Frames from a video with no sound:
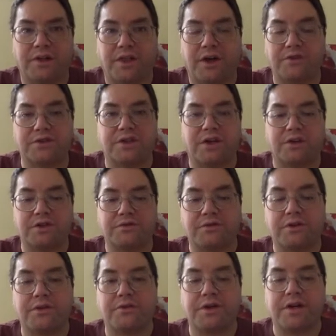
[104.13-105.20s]
thousand dollars for a
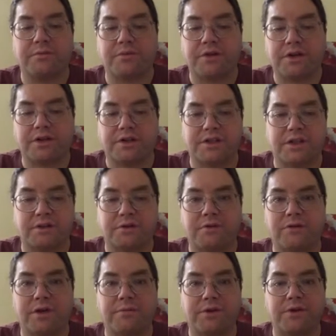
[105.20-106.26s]
3D printer because I don't know if
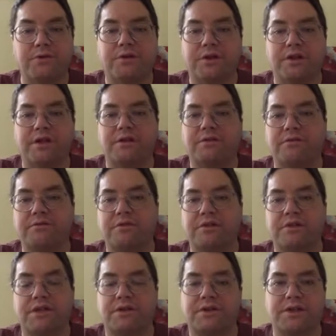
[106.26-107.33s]
I'd be doing any
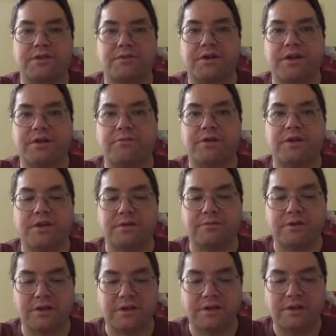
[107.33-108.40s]
serious 3D printing,
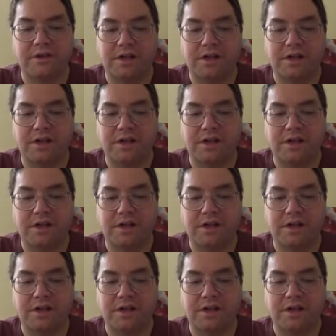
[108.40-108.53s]
but it'd